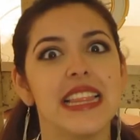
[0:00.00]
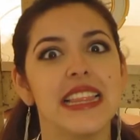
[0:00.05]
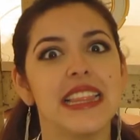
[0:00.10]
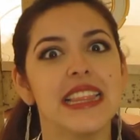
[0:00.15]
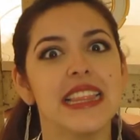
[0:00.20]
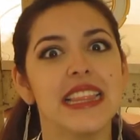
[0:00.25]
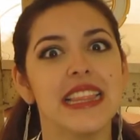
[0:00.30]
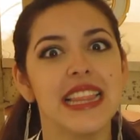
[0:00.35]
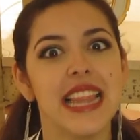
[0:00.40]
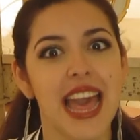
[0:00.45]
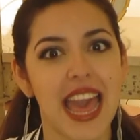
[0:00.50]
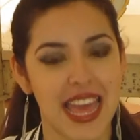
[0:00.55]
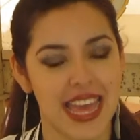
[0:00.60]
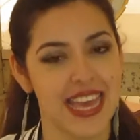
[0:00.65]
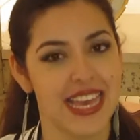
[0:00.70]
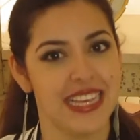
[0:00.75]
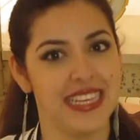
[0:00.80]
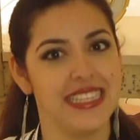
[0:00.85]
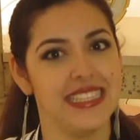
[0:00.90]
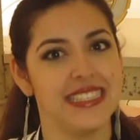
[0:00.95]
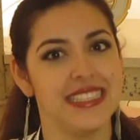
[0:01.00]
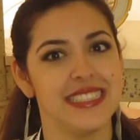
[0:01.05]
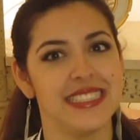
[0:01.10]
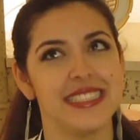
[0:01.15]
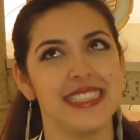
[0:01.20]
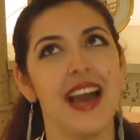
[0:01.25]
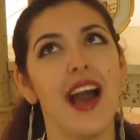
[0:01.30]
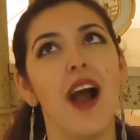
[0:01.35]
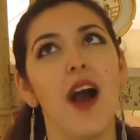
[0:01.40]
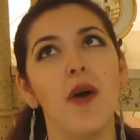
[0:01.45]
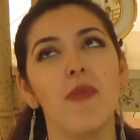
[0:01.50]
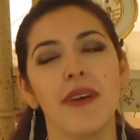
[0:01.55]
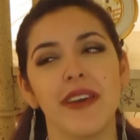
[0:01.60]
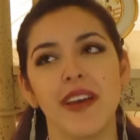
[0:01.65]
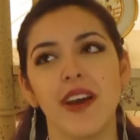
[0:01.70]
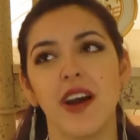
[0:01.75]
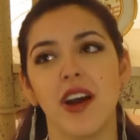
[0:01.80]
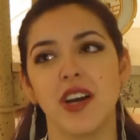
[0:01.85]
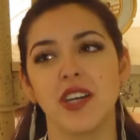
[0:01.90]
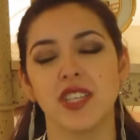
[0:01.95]
Leggings. Oh my
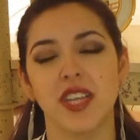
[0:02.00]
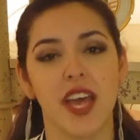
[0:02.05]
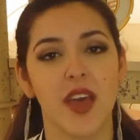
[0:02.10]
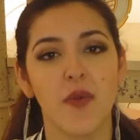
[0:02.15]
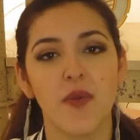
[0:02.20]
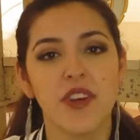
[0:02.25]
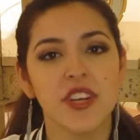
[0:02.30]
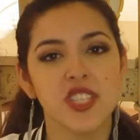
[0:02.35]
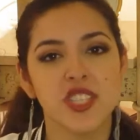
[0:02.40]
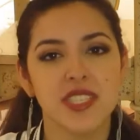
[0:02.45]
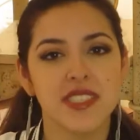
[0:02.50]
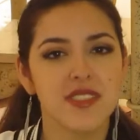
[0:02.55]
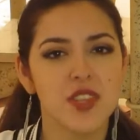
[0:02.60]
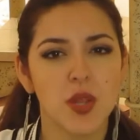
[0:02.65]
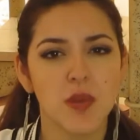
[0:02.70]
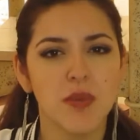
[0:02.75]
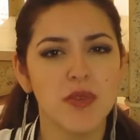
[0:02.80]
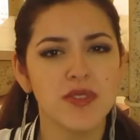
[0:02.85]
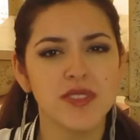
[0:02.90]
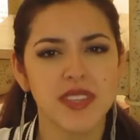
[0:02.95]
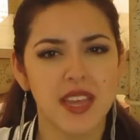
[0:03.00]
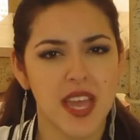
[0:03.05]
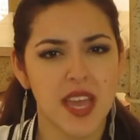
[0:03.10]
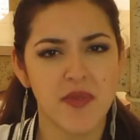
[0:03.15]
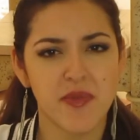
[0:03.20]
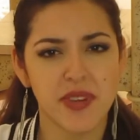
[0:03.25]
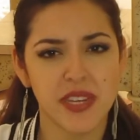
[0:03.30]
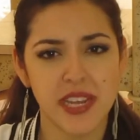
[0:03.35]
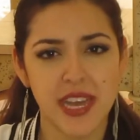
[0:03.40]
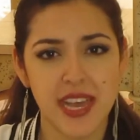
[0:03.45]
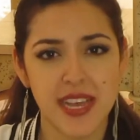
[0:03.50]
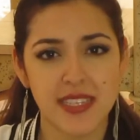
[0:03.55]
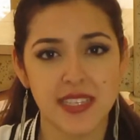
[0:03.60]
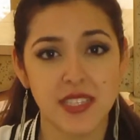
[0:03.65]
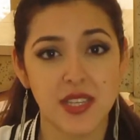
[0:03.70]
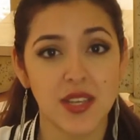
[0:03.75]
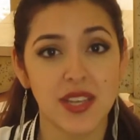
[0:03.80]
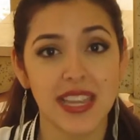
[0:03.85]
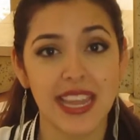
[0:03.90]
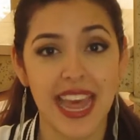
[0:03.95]
gosh, I wear jeans almost every day,
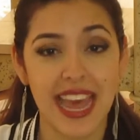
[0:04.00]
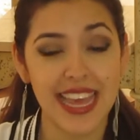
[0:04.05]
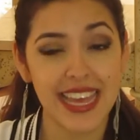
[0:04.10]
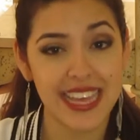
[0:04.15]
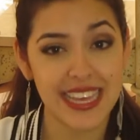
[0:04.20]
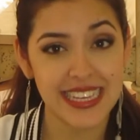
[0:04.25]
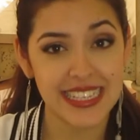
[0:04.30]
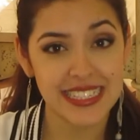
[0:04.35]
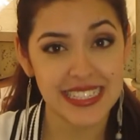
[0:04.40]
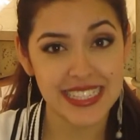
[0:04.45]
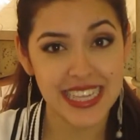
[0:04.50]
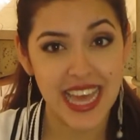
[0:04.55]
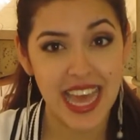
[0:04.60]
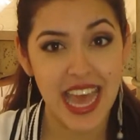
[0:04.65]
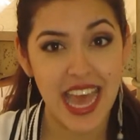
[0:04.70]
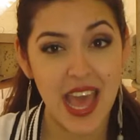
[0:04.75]
so leggings.